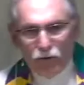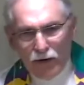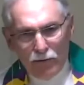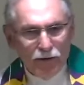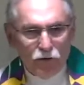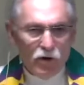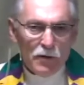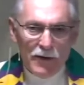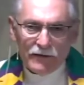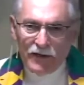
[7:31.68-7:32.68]
whenever I
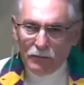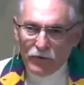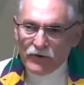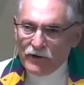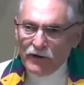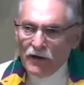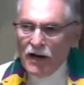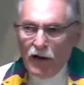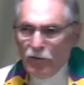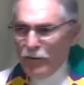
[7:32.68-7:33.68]
talk about 10%,
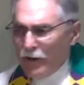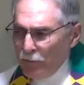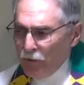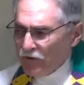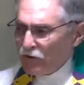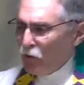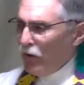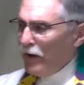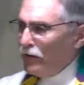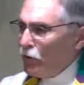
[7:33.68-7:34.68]
everybody puts their
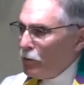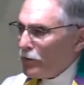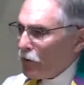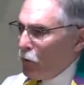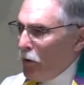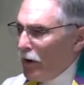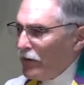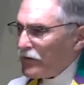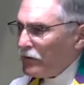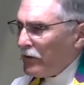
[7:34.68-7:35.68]
hand over their
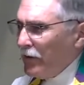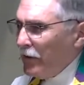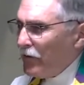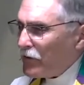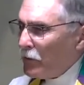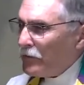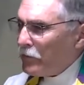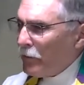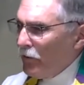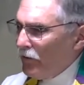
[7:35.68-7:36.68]
wallets or their hands over
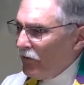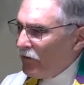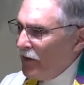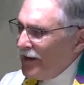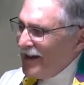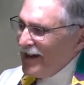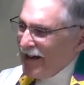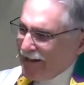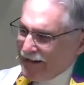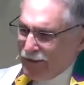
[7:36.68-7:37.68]
their purses.
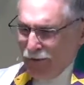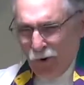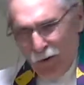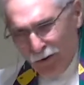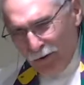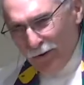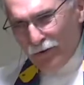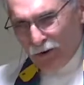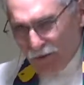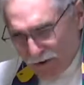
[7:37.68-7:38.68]
And I say, well, hold
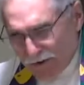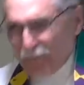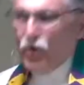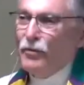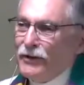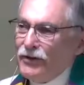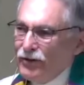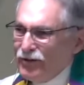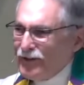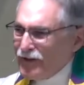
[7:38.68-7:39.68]
on just a moment. You
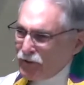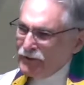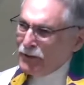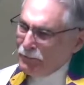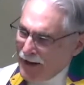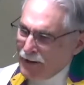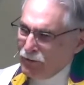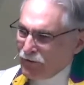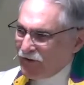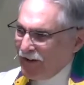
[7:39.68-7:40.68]
know, that's what the
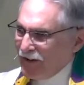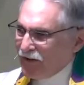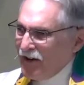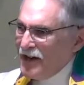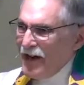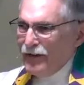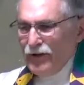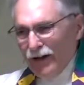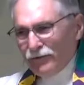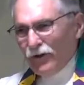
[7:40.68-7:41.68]
Bible says. And
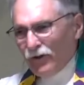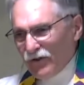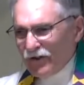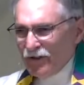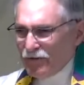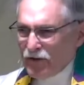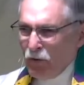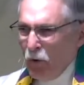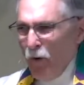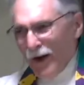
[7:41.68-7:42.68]
you have to consider and say,
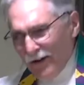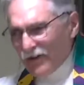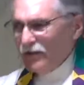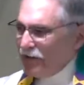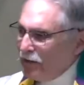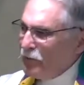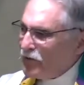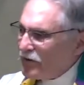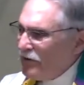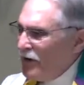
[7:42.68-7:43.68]
well, why is it
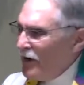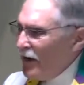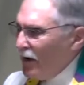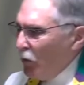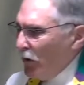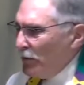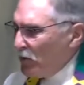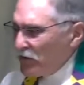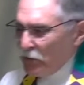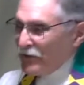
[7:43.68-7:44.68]
10%? Well,
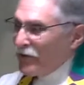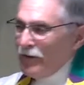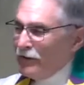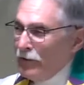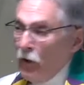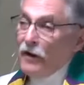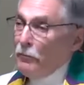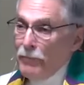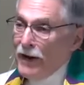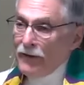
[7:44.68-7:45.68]
because there was a
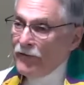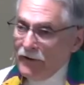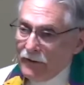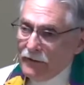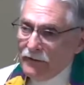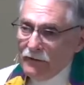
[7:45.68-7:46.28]
lot back then.